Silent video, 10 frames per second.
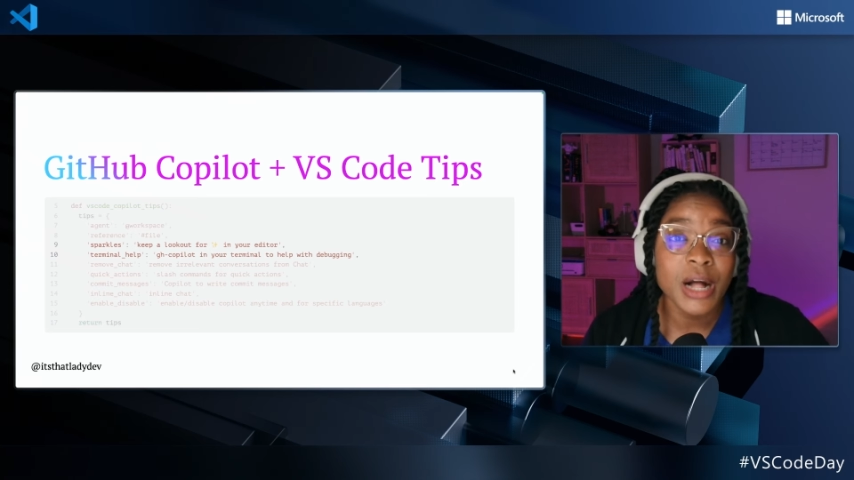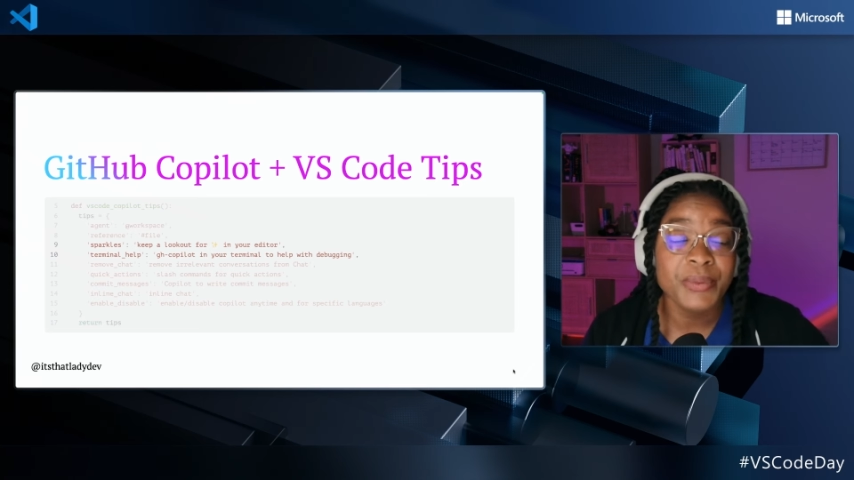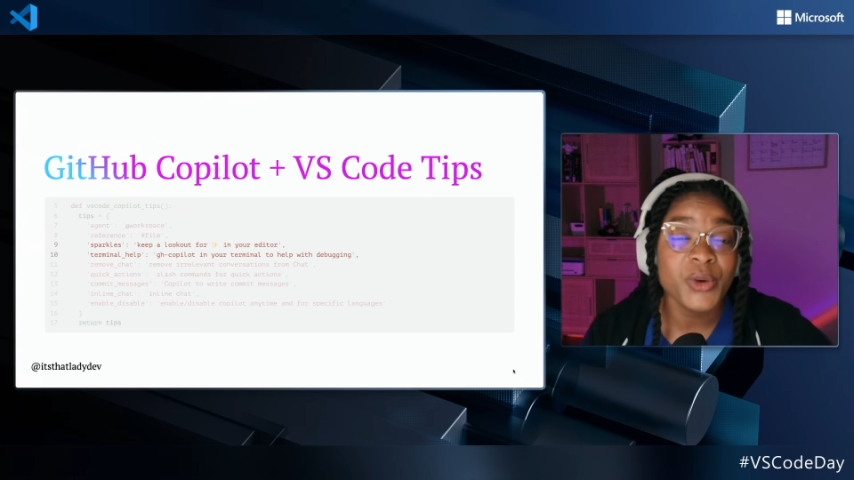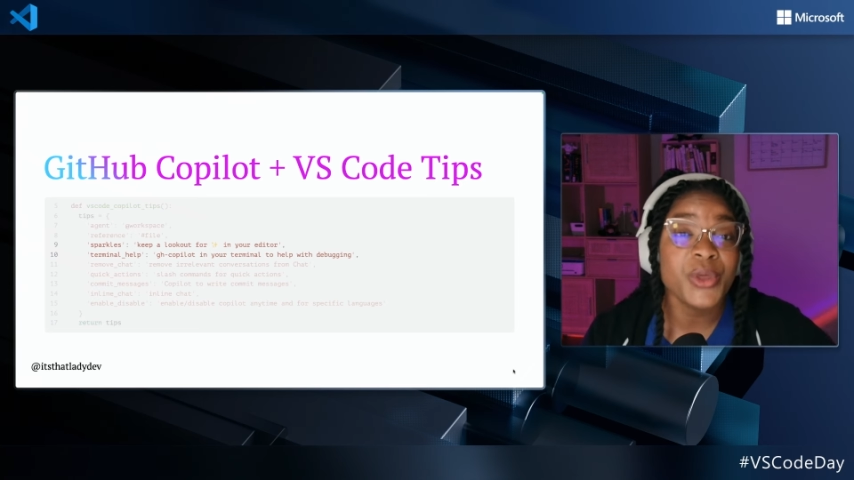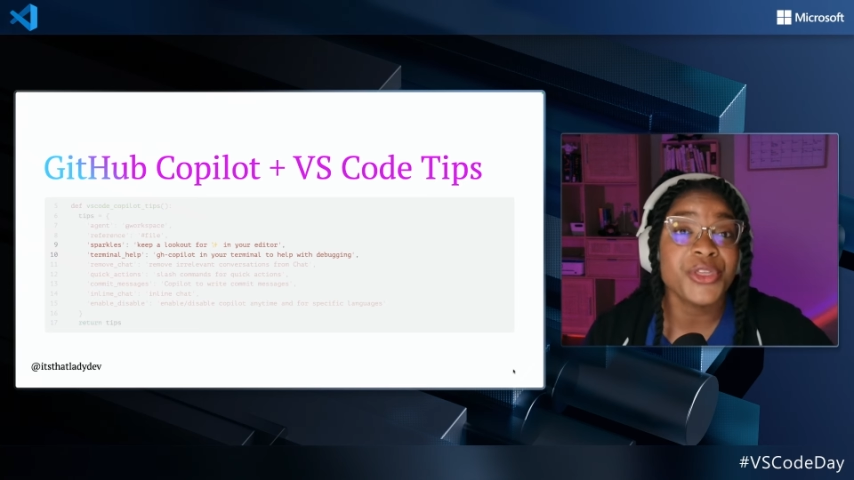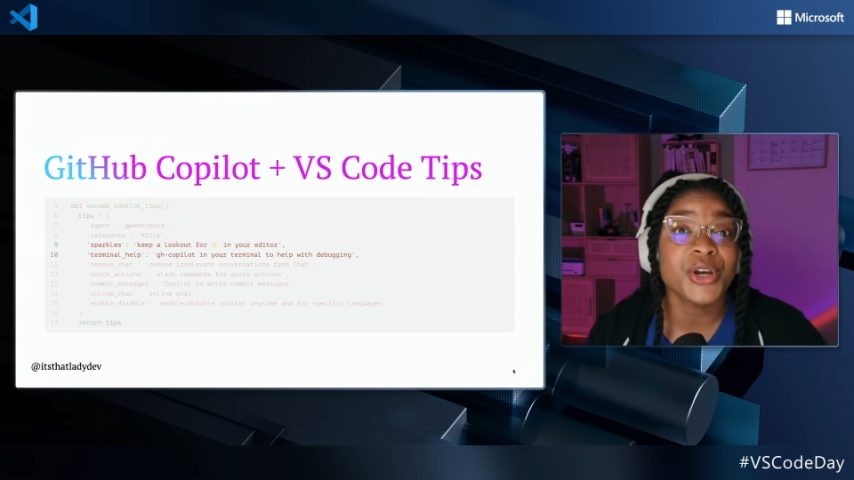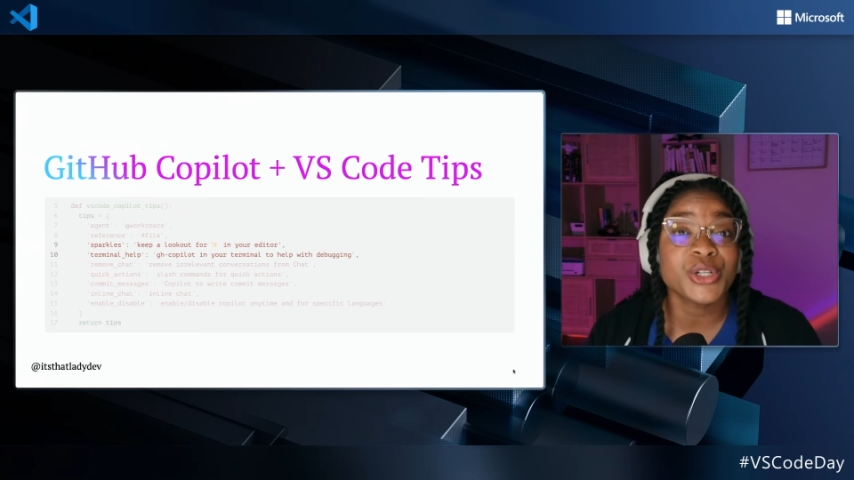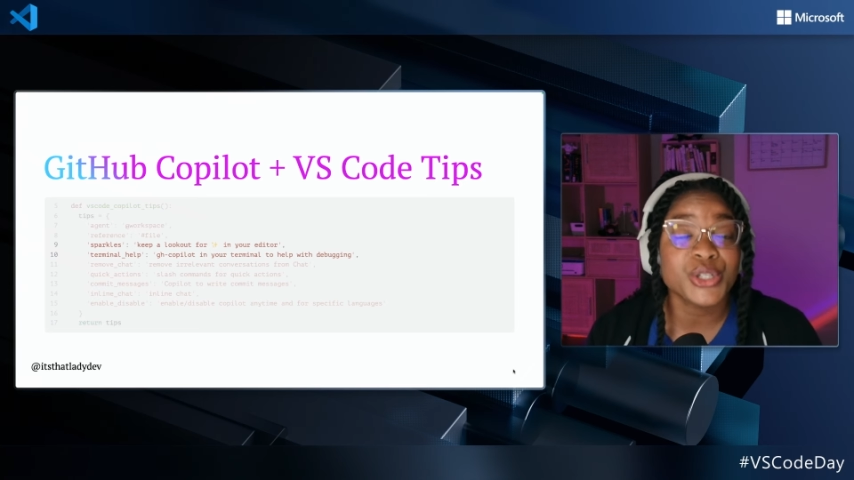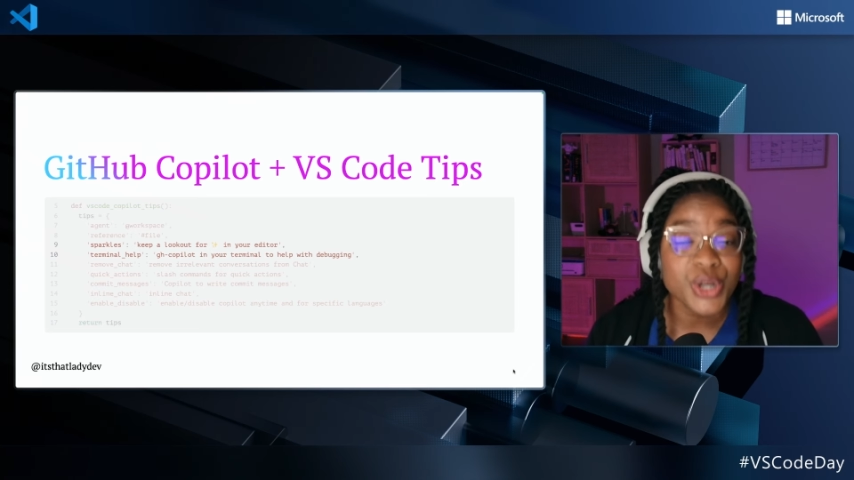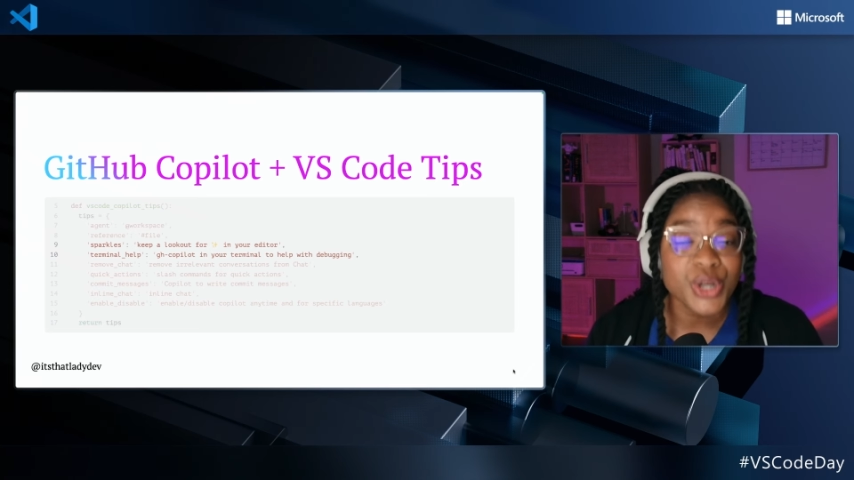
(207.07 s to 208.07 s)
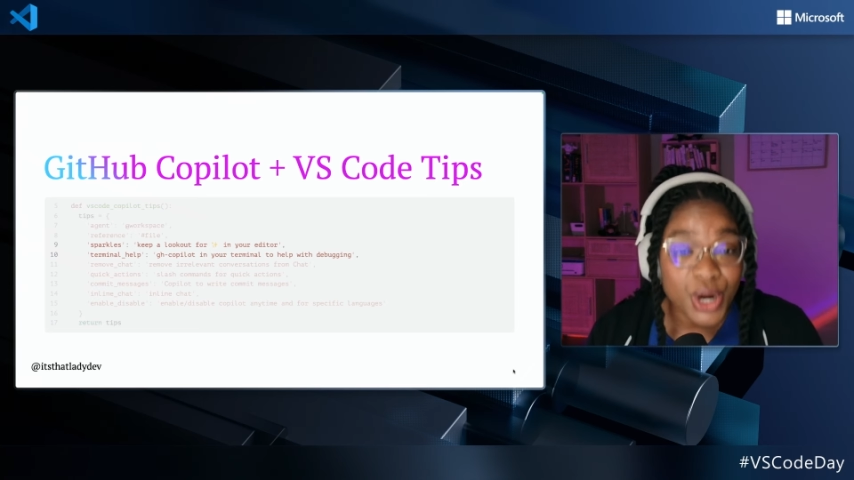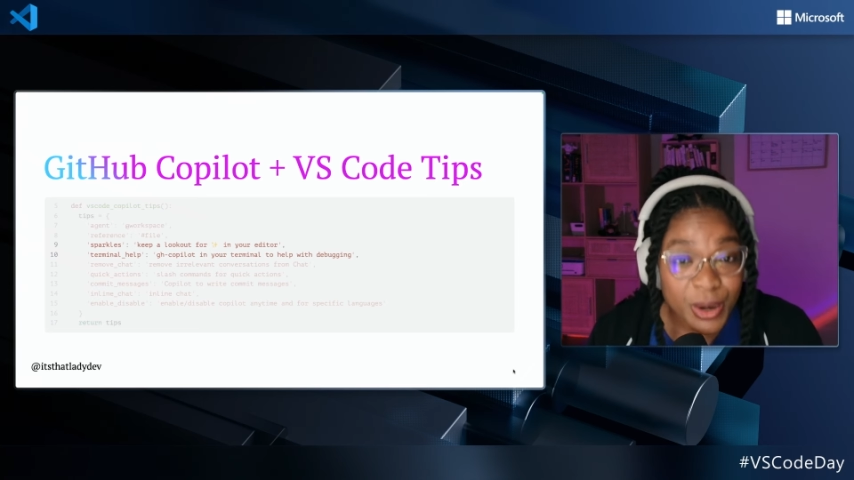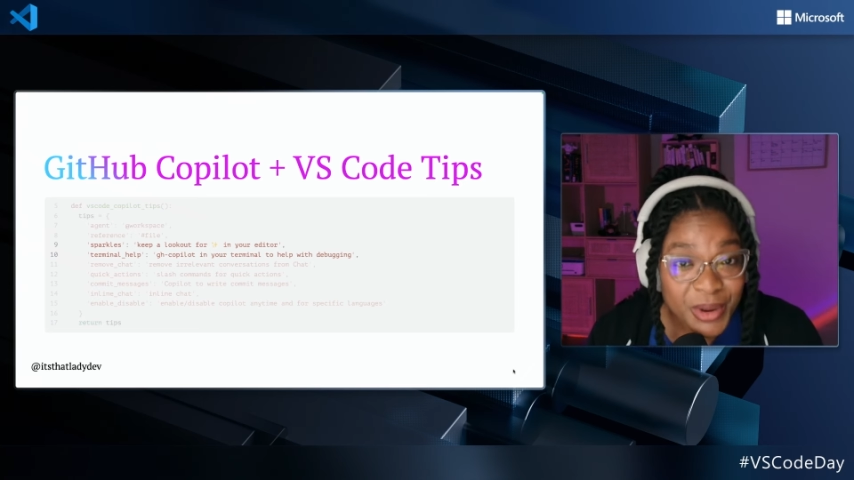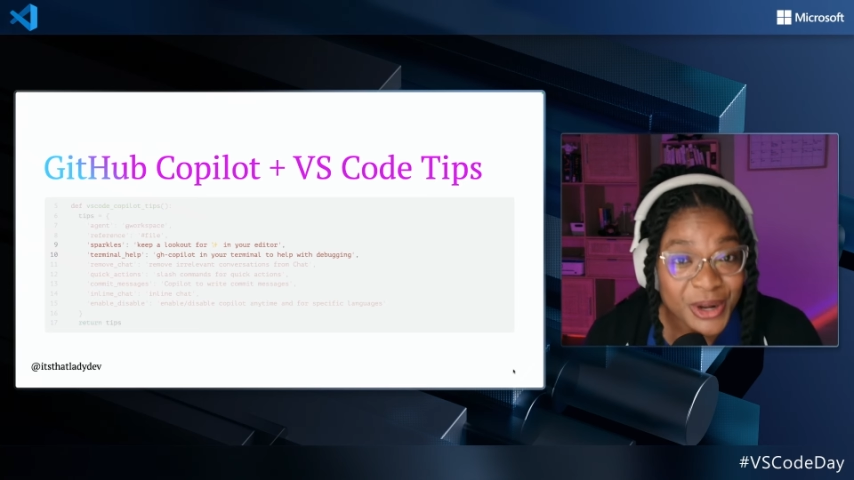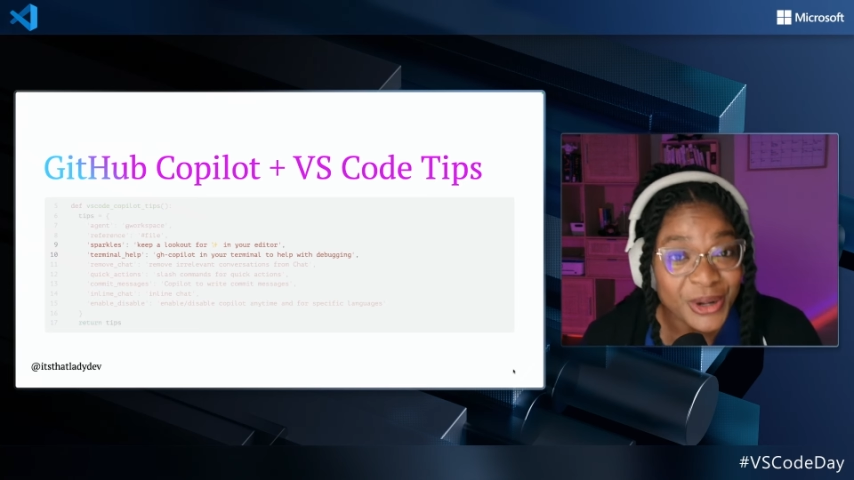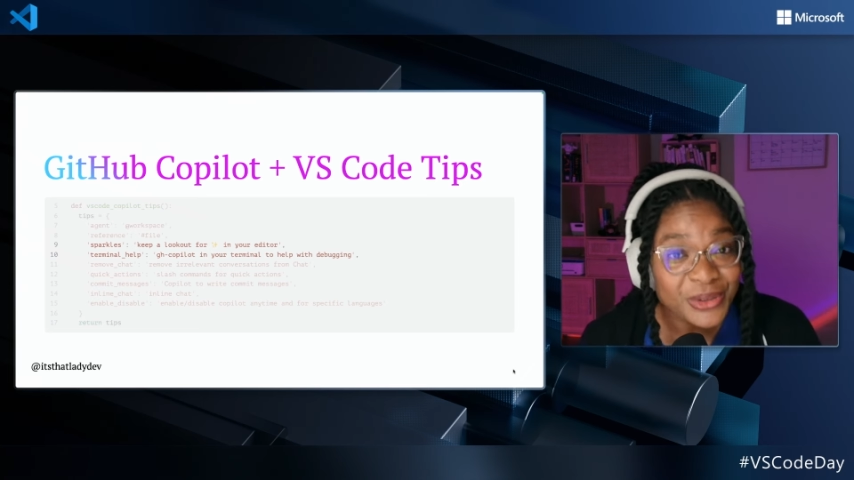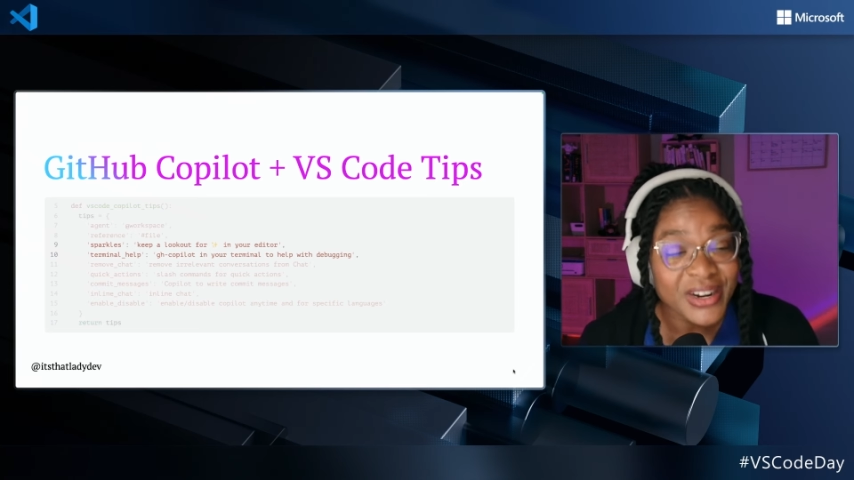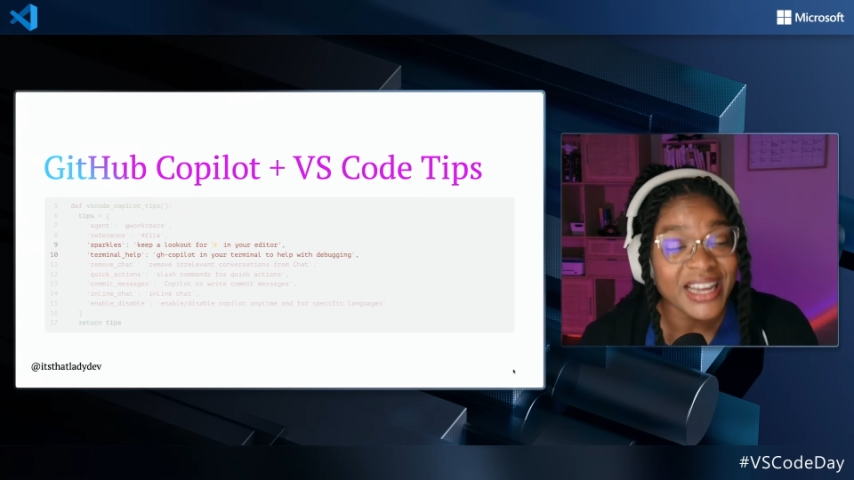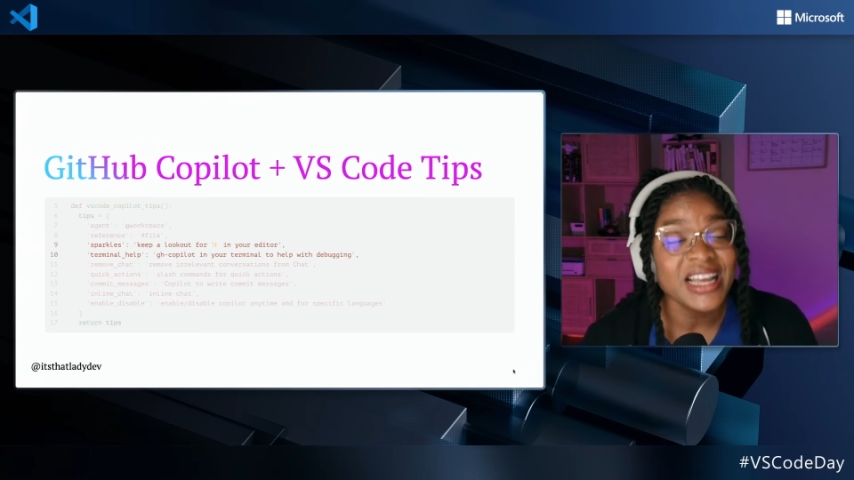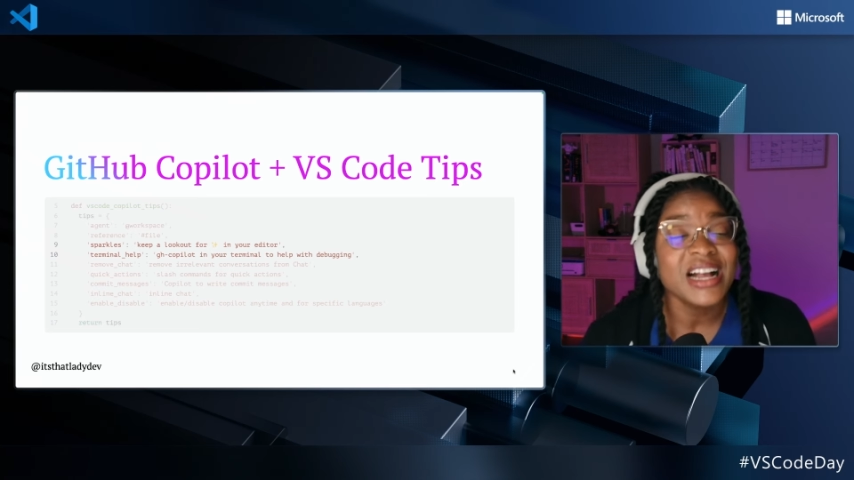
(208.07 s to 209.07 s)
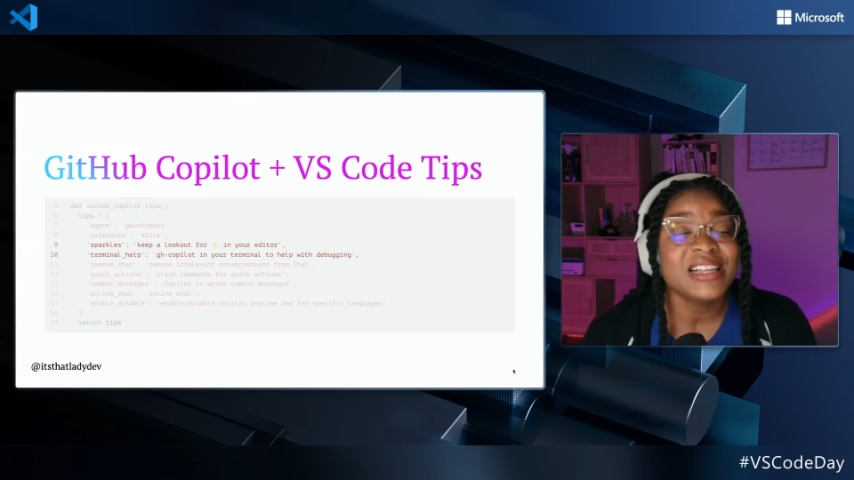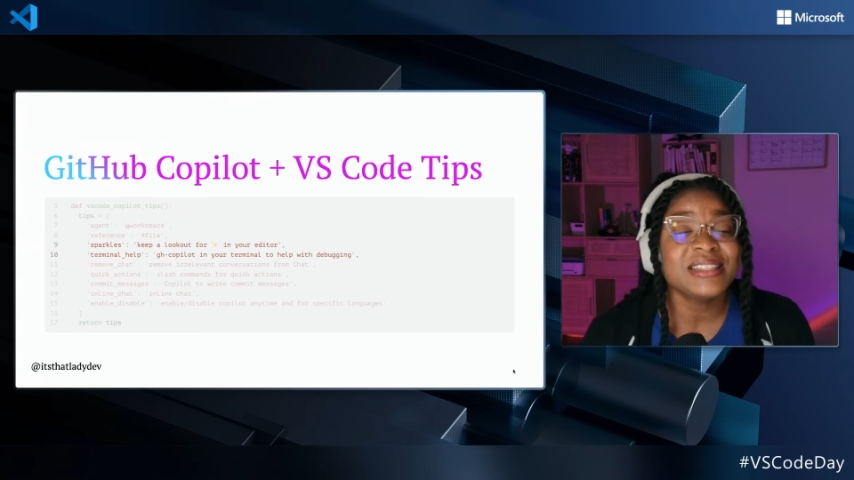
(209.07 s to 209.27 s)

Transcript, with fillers: to help you with your terminal, right?